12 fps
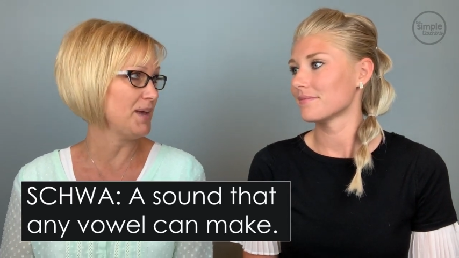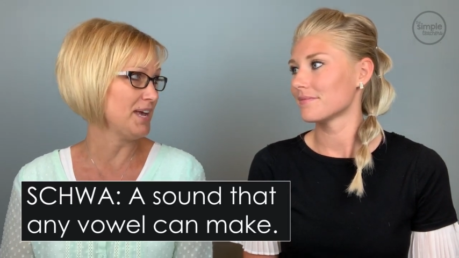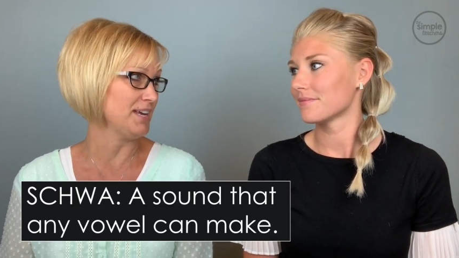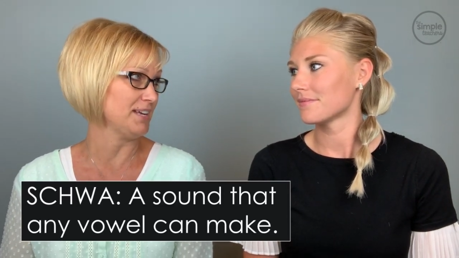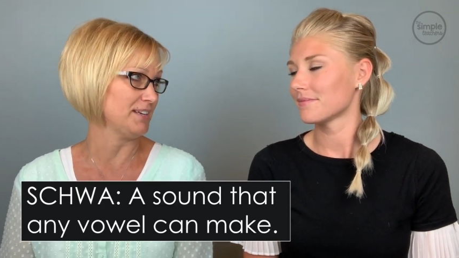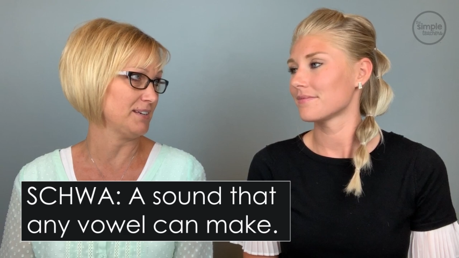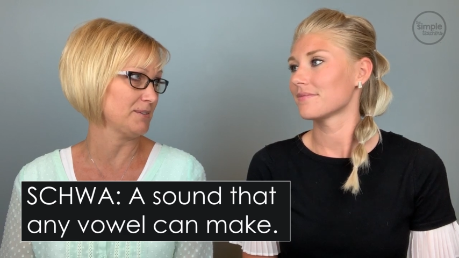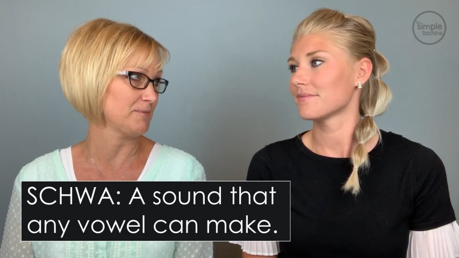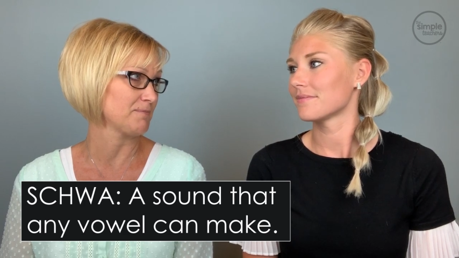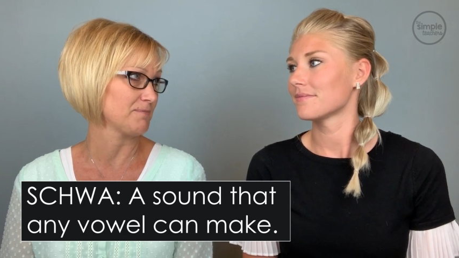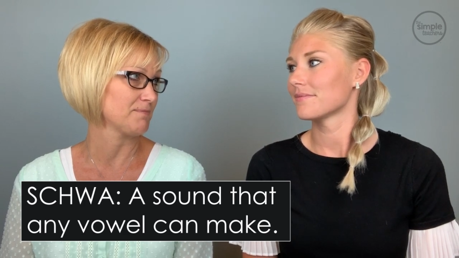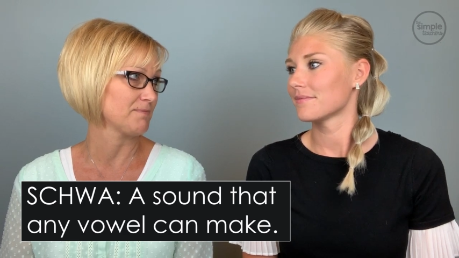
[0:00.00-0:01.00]
Speaker 1: make.
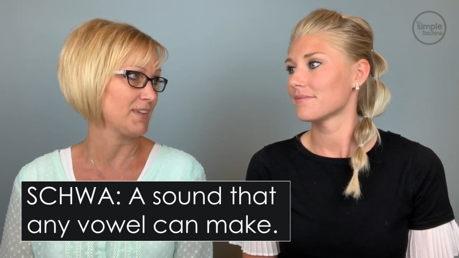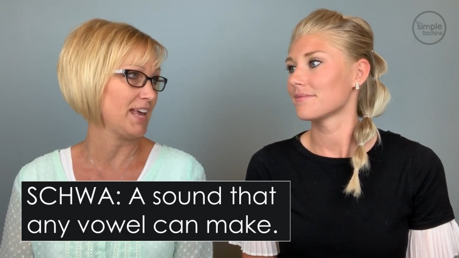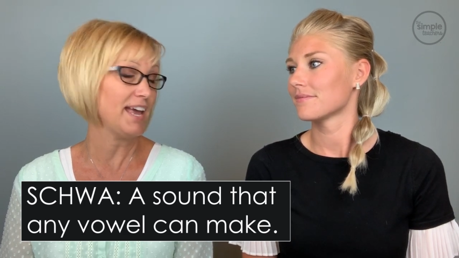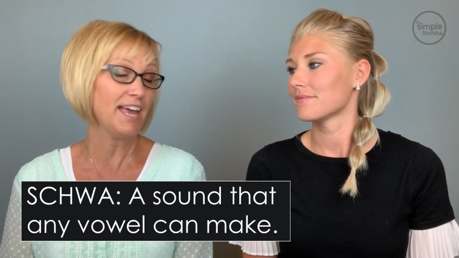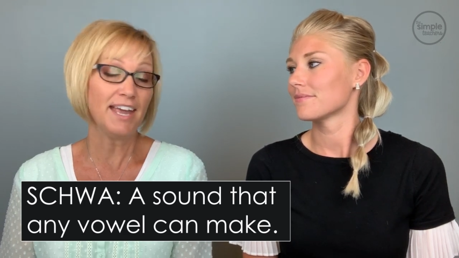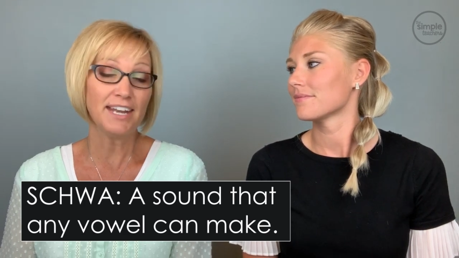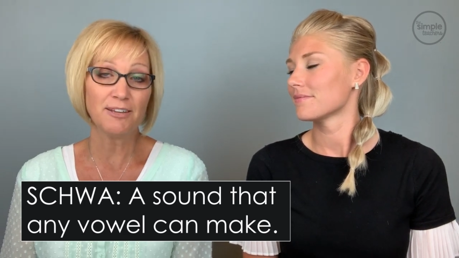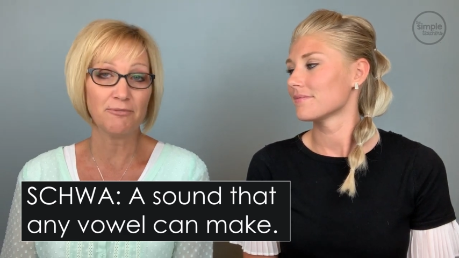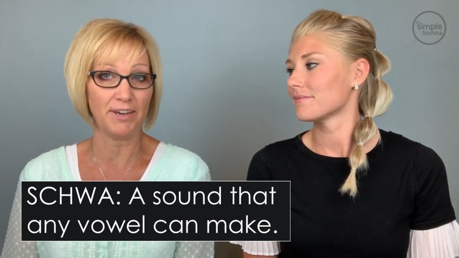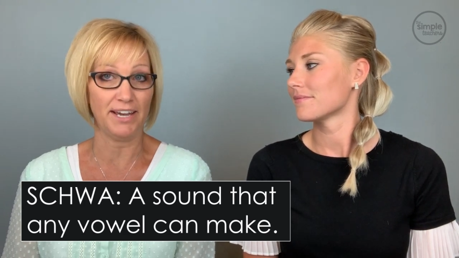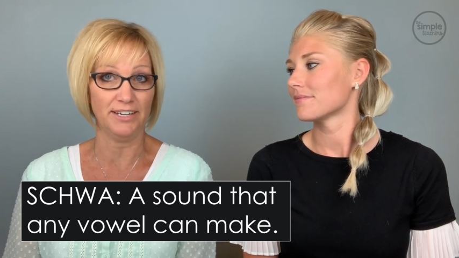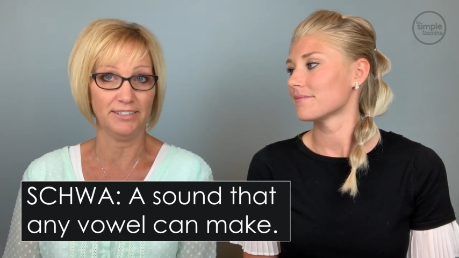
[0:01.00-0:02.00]
Any
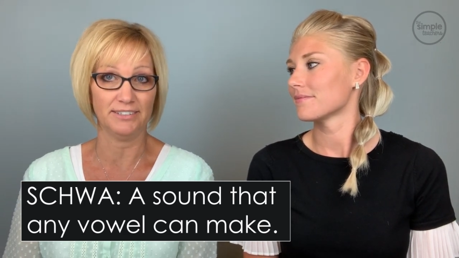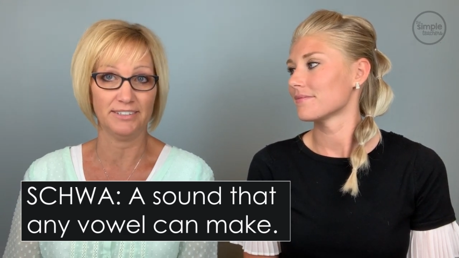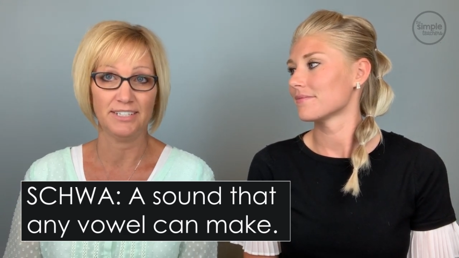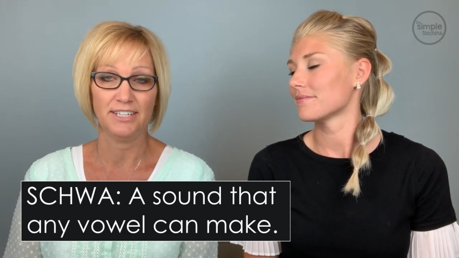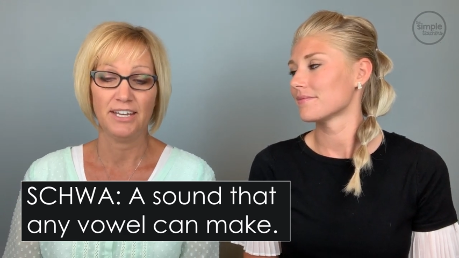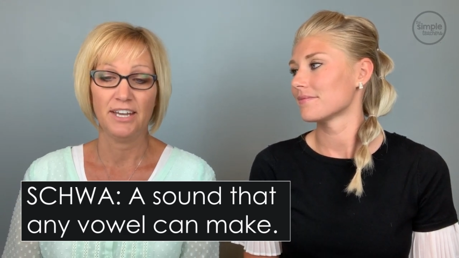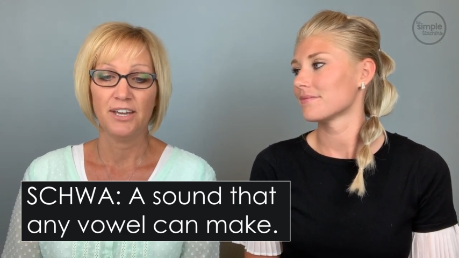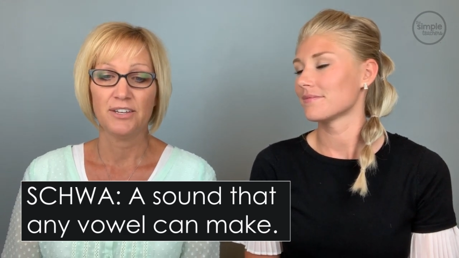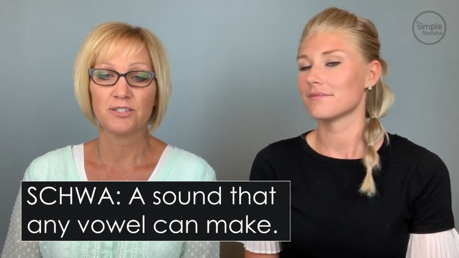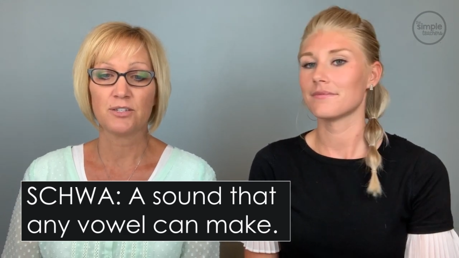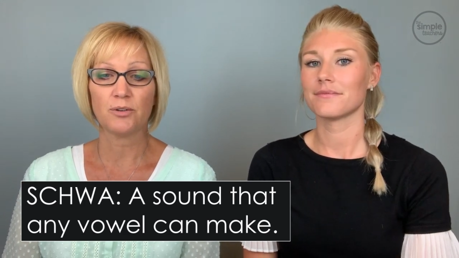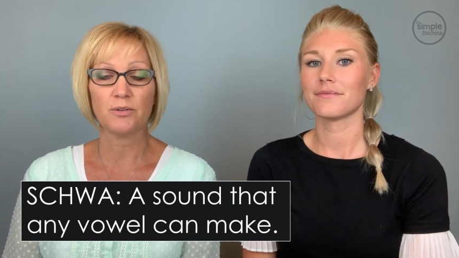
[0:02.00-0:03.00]
vowel.
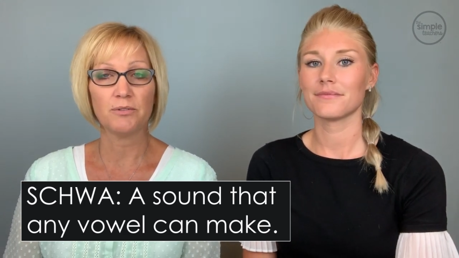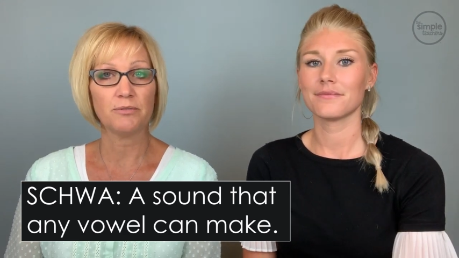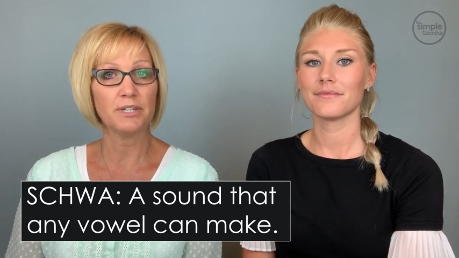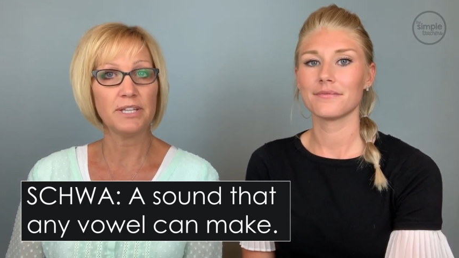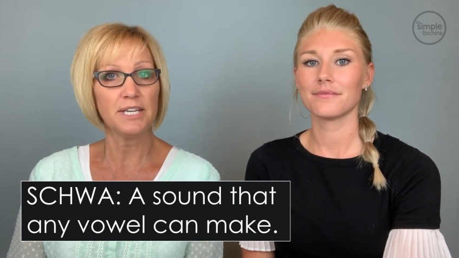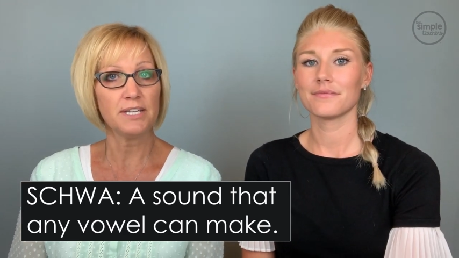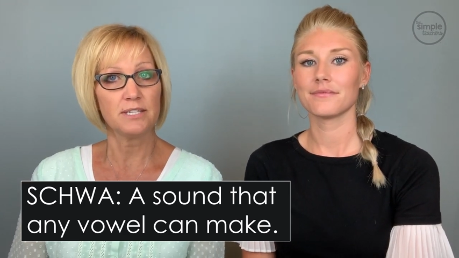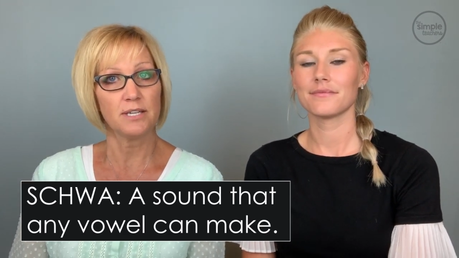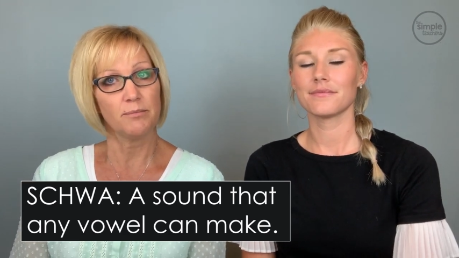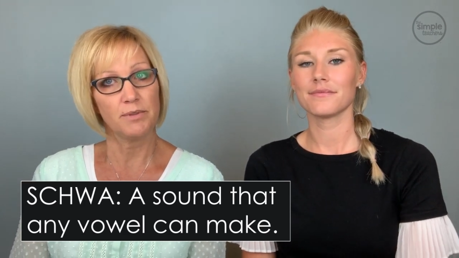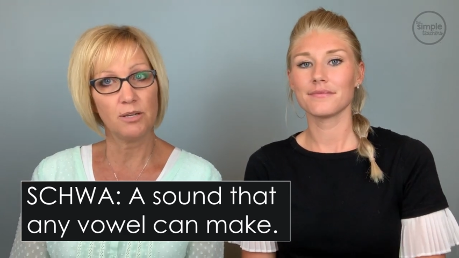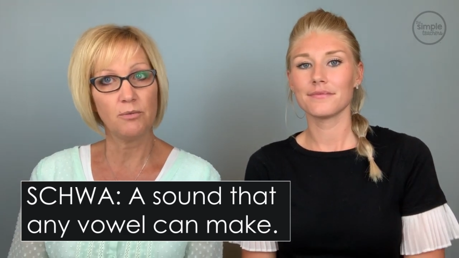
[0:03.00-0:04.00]
So it really is
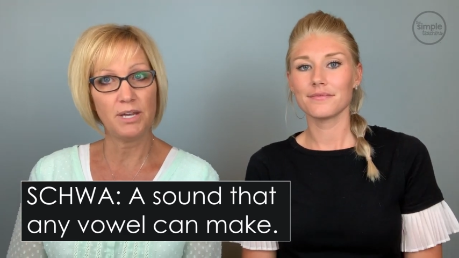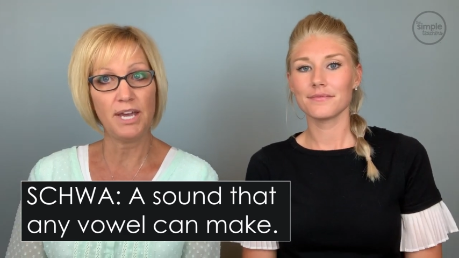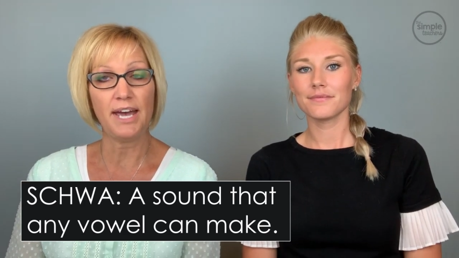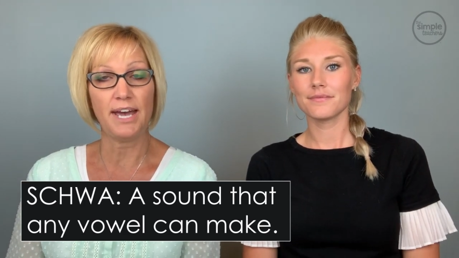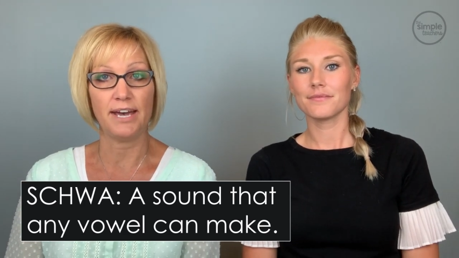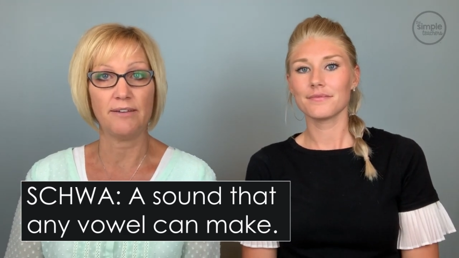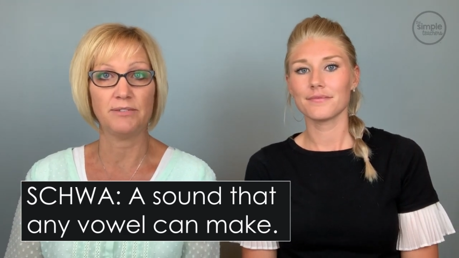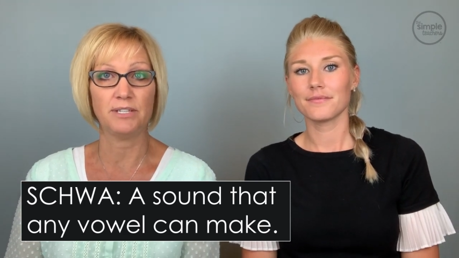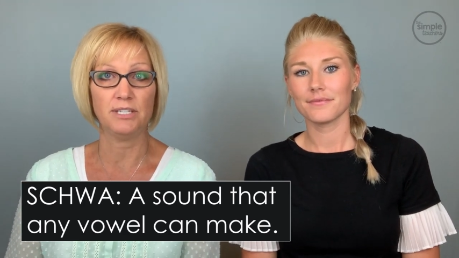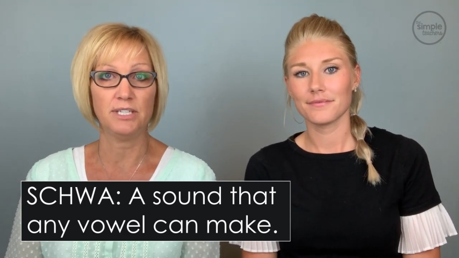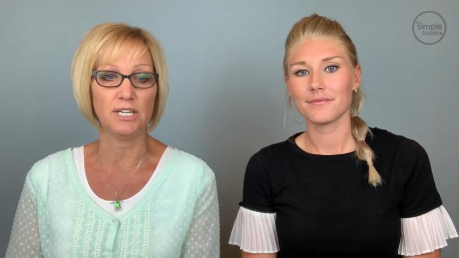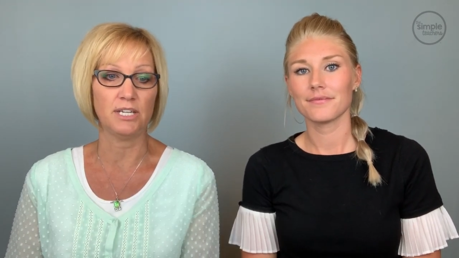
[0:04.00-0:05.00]
something we have to
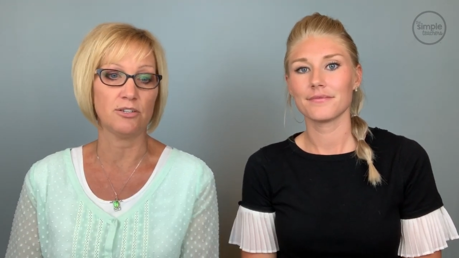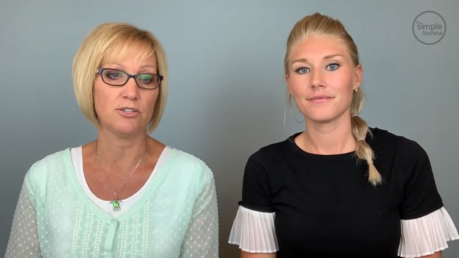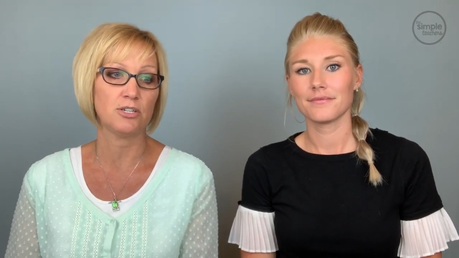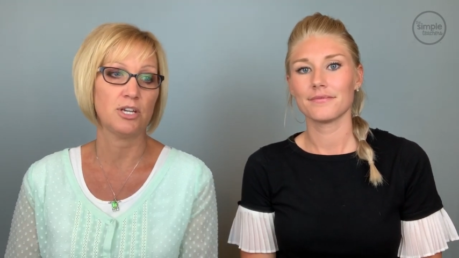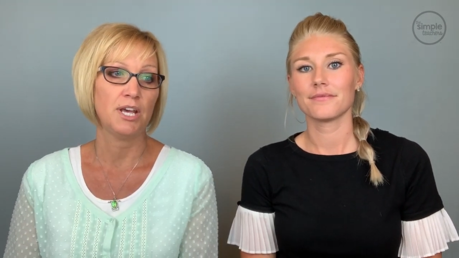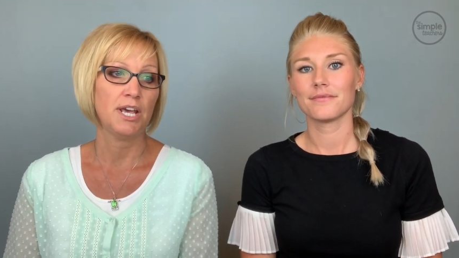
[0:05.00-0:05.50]
teach.